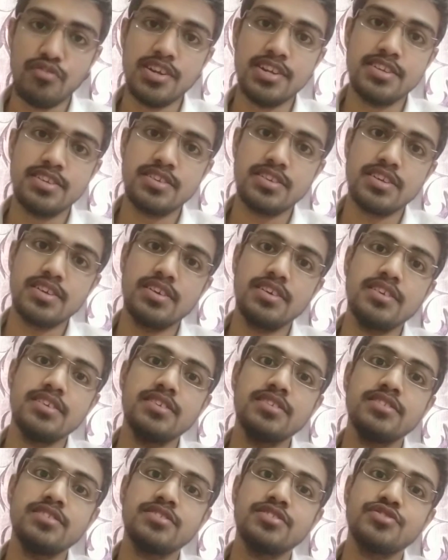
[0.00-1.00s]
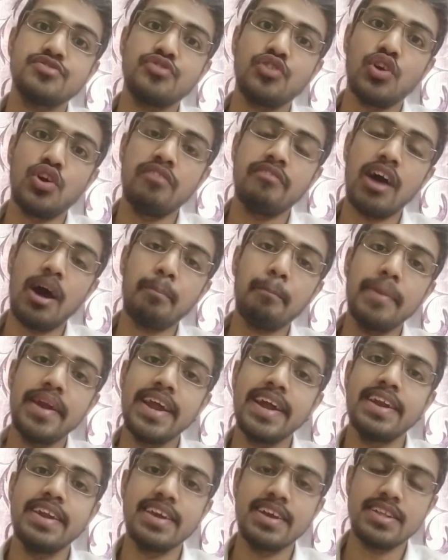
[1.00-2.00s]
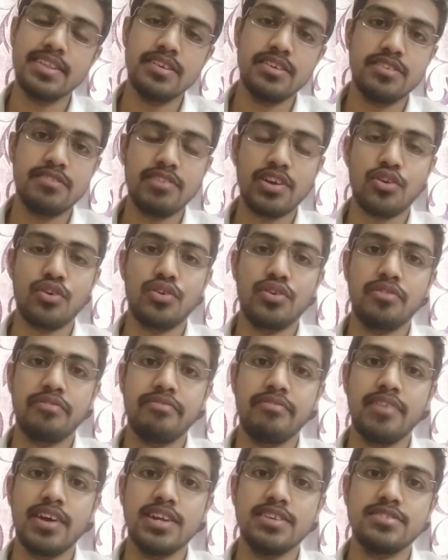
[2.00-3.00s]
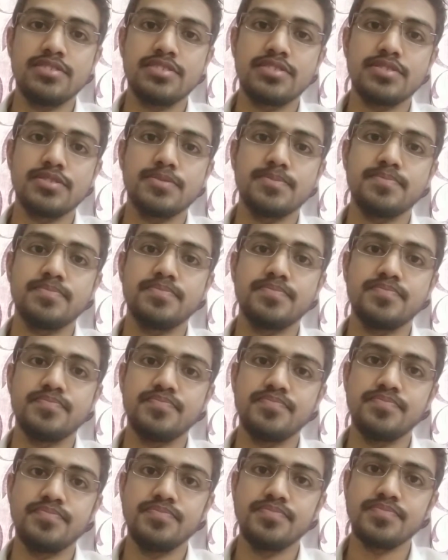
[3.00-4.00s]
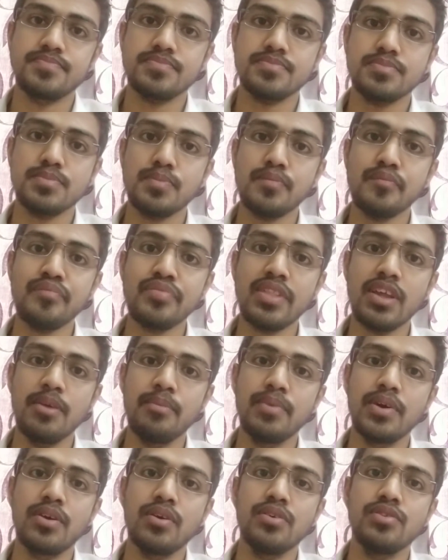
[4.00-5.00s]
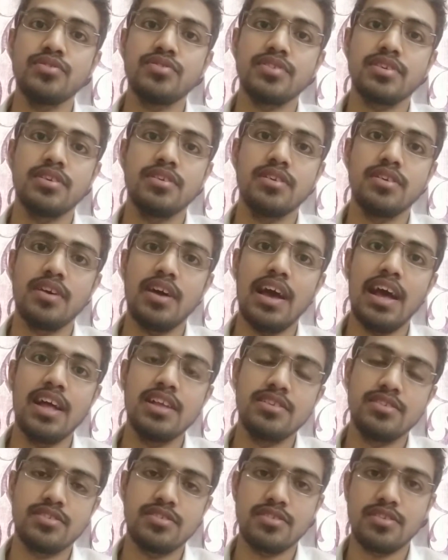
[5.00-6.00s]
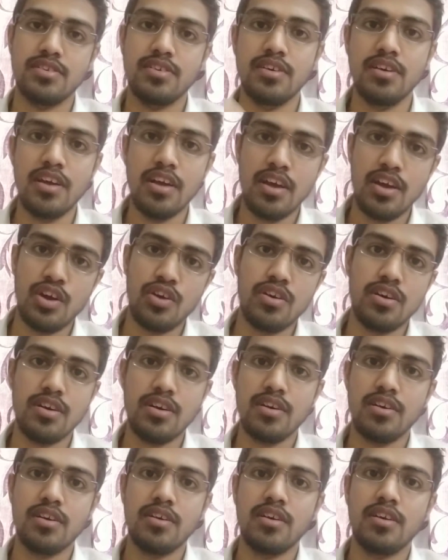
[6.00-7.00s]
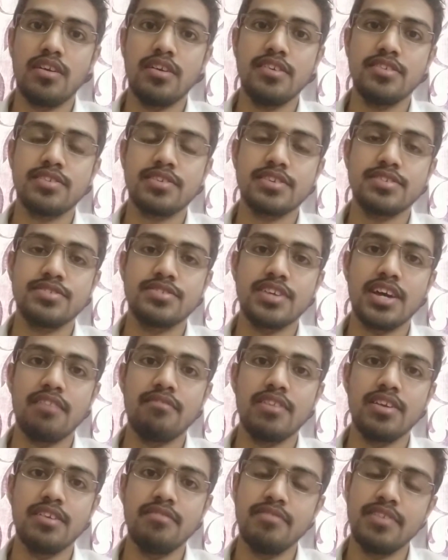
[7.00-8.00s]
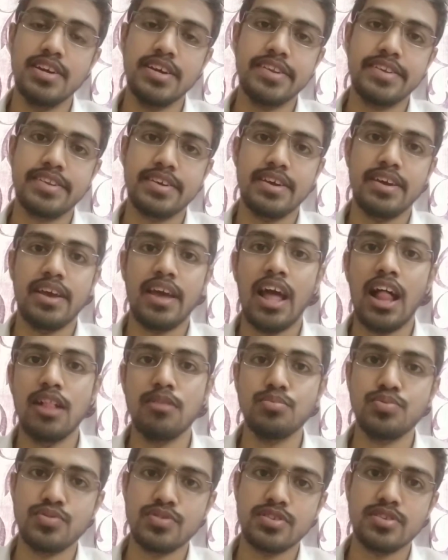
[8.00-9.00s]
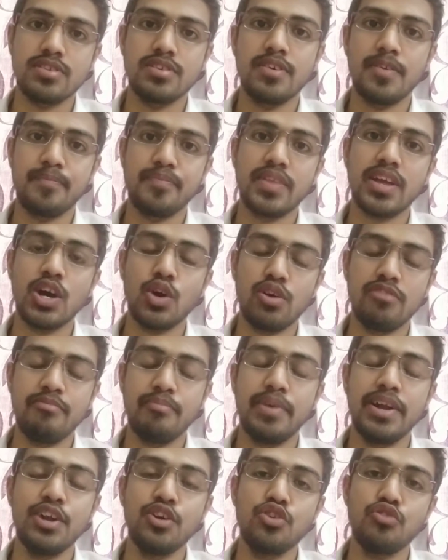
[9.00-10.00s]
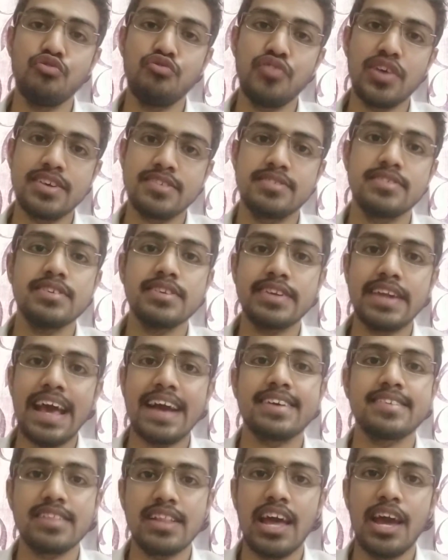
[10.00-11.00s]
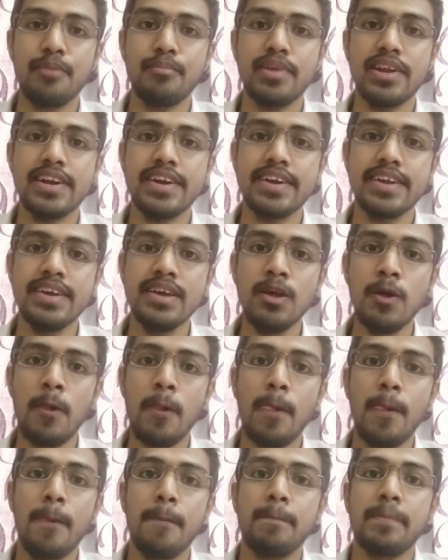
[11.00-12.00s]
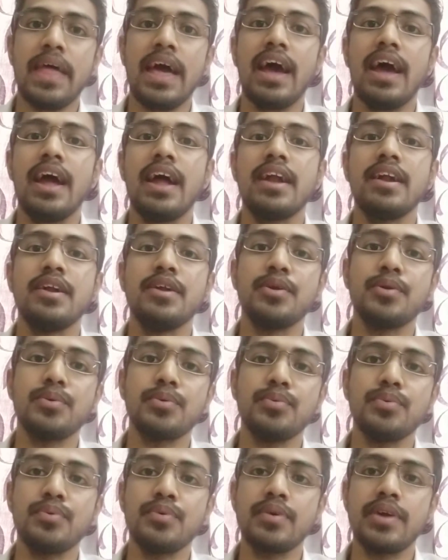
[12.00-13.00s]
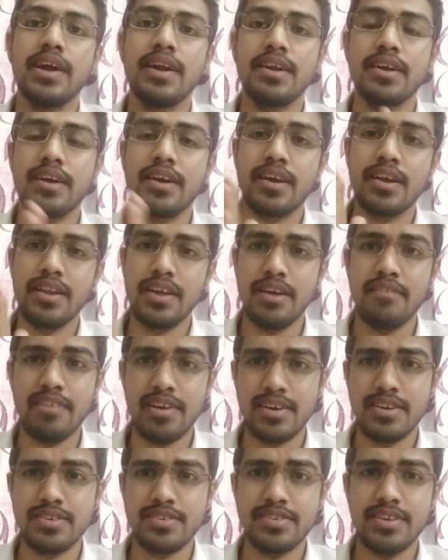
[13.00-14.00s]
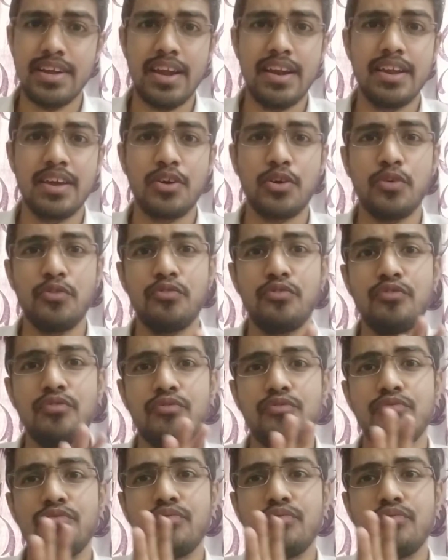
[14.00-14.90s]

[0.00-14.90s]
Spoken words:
which is for updating these record of rights, because as discussed earlier, it helps government to fix the tax liability and to get a clear understanding of